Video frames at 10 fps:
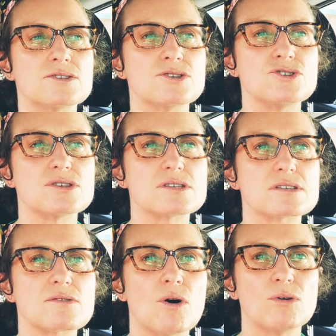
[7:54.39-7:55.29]
to
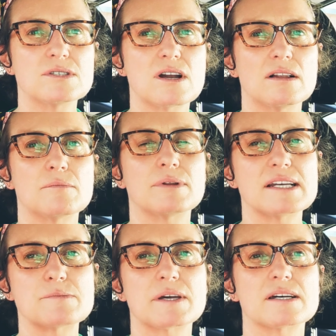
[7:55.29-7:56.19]
just hold it all in
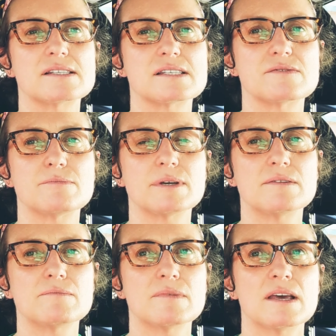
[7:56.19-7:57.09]
place, because
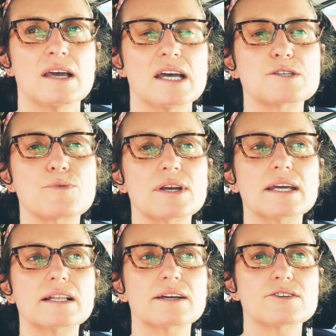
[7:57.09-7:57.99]
it's
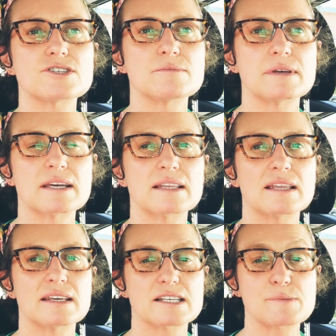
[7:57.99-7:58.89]
pretty clear to me
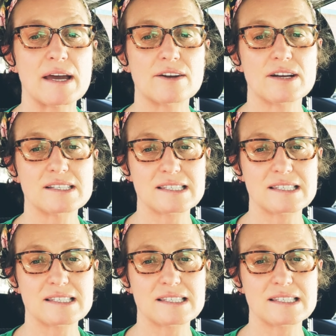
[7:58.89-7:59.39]
that the expander has